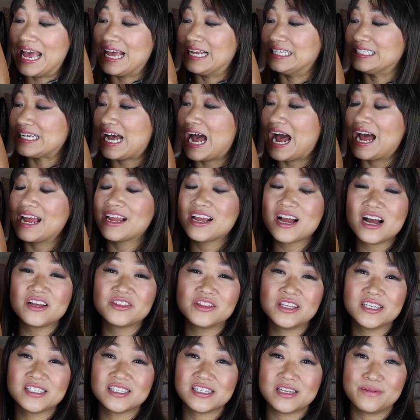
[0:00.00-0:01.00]
And I
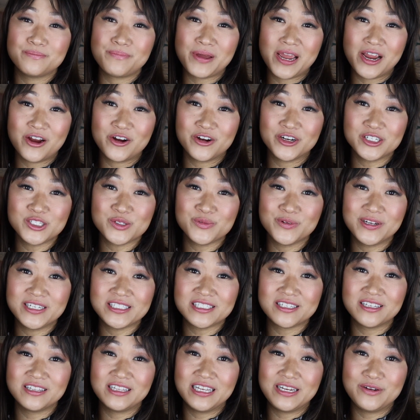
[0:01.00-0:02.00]
got this in Paris
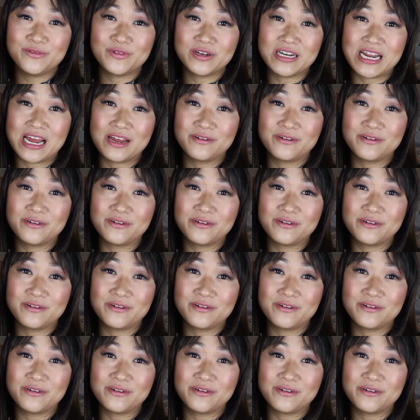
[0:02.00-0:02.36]
recently when